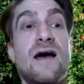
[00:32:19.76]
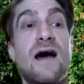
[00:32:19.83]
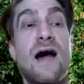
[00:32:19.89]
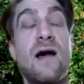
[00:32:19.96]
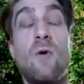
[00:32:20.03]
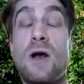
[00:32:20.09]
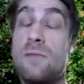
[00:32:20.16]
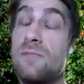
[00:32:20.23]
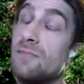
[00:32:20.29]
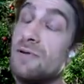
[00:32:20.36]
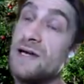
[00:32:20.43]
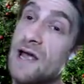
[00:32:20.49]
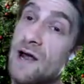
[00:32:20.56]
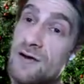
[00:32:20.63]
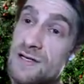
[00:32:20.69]
I want to be able
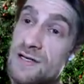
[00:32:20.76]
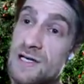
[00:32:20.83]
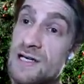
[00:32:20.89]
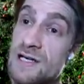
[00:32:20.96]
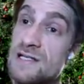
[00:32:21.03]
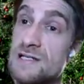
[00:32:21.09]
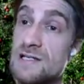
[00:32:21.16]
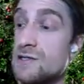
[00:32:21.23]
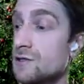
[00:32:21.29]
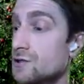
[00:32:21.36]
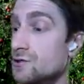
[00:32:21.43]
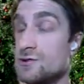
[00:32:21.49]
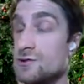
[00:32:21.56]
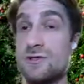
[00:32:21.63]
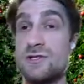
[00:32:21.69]
to guarantee a consistent
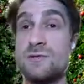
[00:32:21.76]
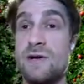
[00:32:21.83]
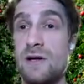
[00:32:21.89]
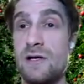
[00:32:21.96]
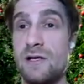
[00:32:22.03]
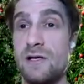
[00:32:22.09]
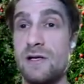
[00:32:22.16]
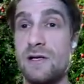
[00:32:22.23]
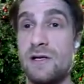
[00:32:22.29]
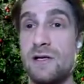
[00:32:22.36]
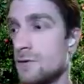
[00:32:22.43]
user experience.